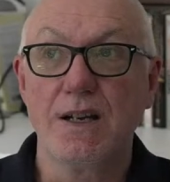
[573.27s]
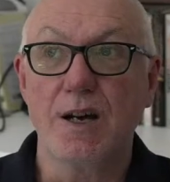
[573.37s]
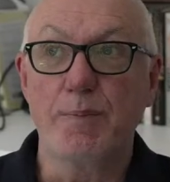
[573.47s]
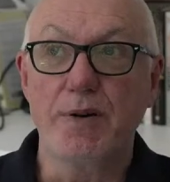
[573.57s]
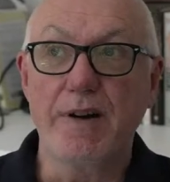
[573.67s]

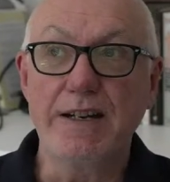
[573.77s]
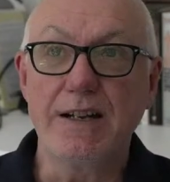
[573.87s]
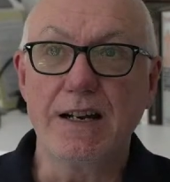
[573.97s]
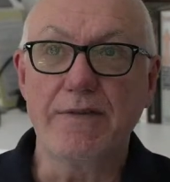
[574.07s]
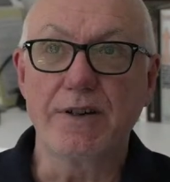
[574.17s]
A
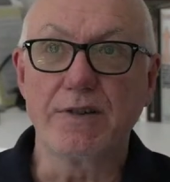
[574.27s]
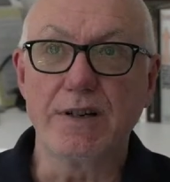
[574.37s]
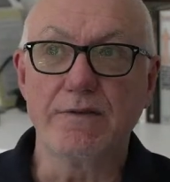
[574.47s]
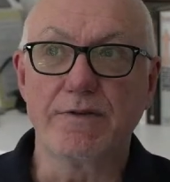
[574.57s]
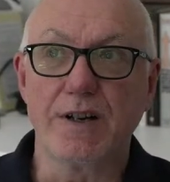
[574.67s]
perennial
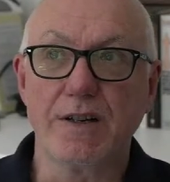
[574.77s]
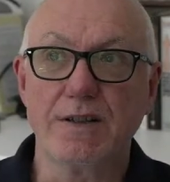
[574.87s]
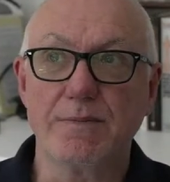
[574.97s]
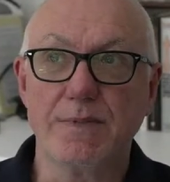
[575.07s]
evergreen fund